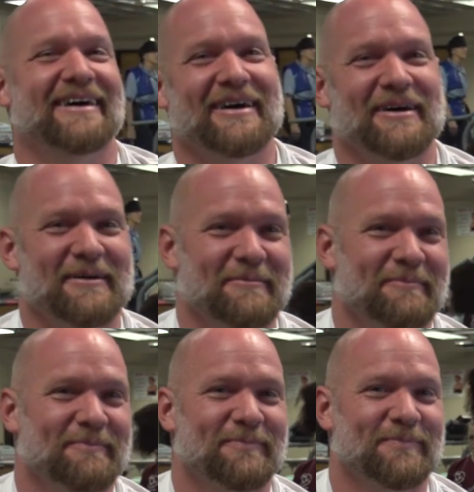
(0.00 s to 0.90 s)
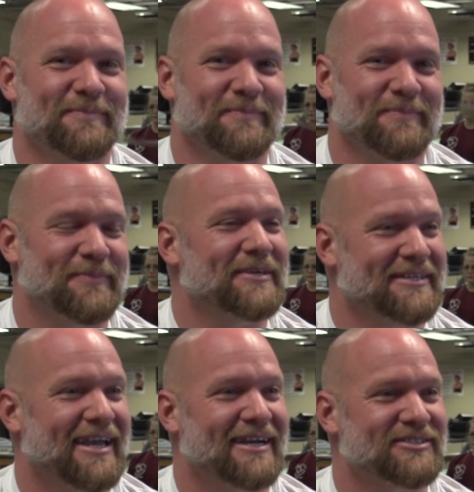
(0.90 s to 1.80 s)

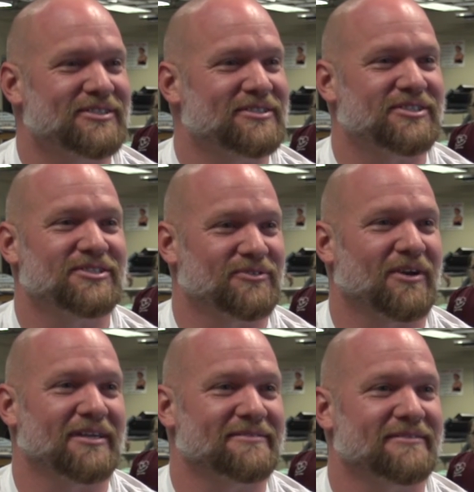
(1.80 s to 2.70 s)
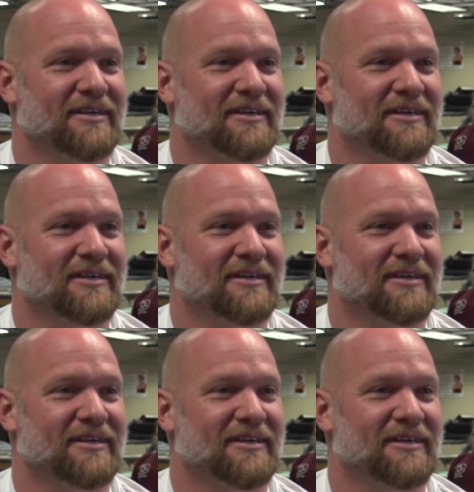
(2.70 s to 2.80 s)
But yeah, she's great.